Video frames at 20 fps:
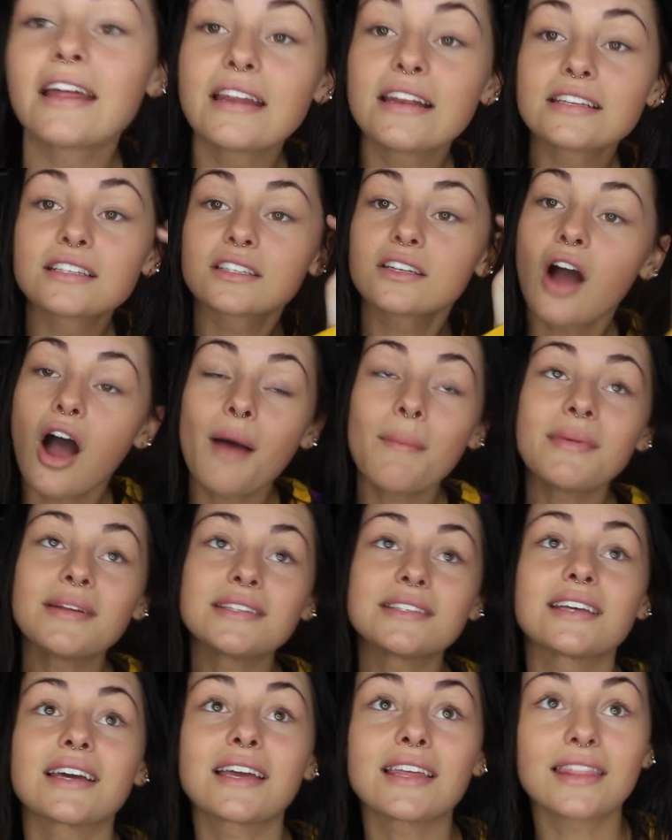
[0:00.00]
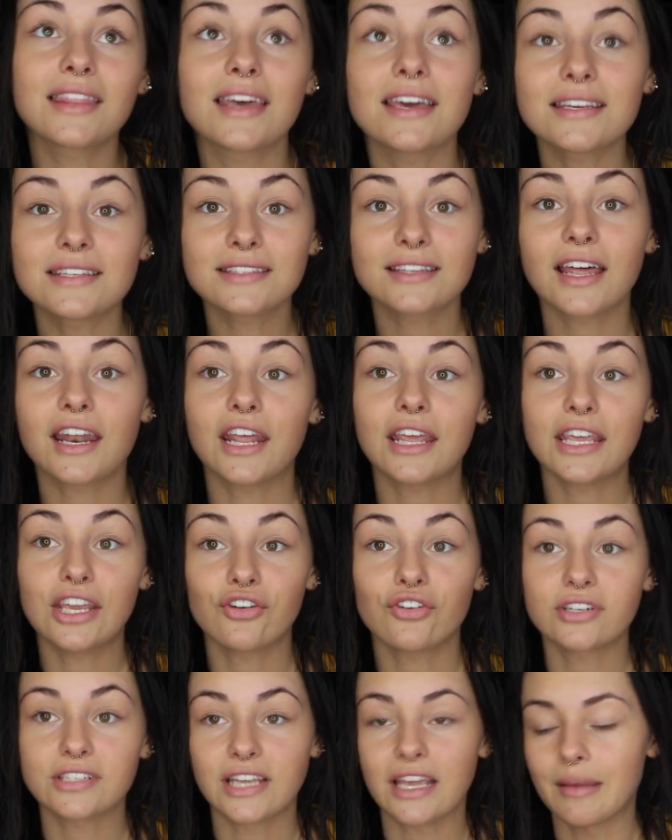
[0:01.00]
And it's comments like this that
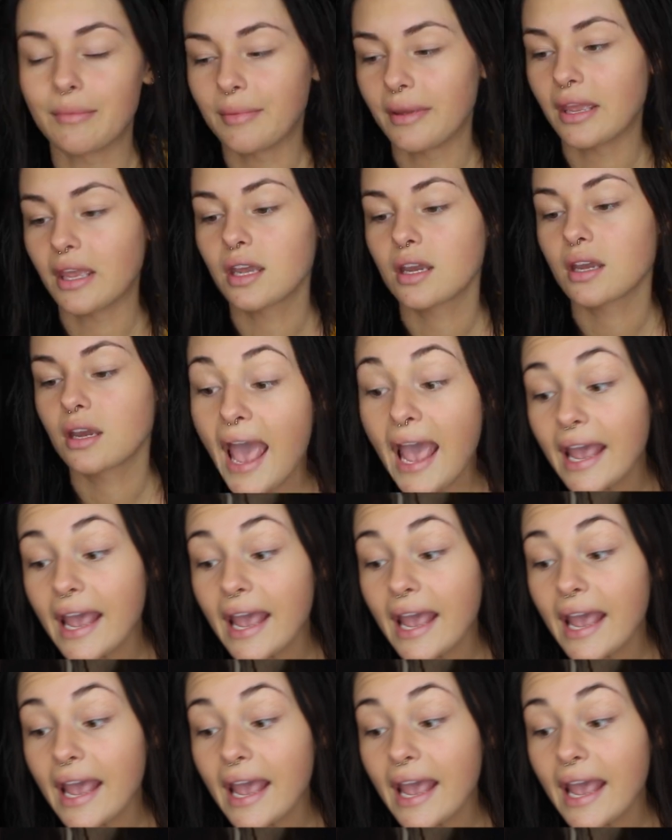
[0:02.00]
irritate me.